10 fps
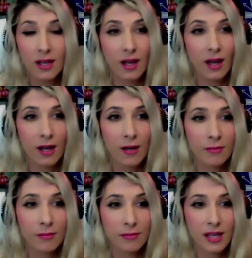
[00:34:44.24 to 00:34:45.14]

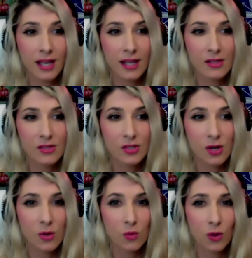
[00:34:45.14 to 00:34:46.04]
And
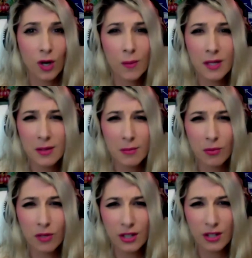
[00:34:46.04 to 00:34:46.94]
so we're hoping to
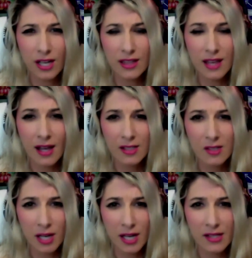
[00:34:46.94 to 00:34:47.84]
recreate that
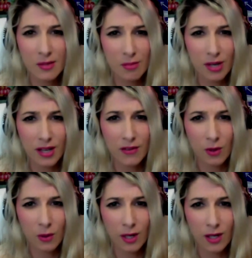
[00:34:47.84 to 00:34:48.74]
experience and bring it
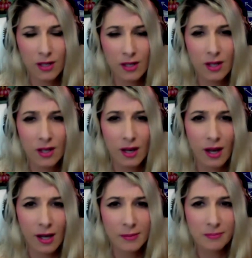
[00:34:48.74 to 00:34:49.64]
forward
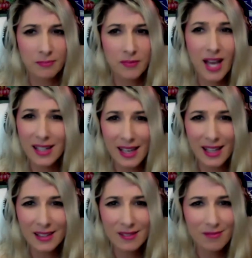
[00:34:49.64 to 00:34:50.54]

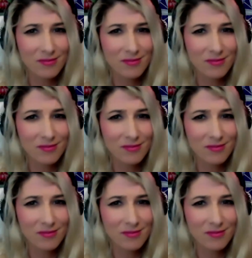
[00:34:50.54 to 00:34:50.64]
again,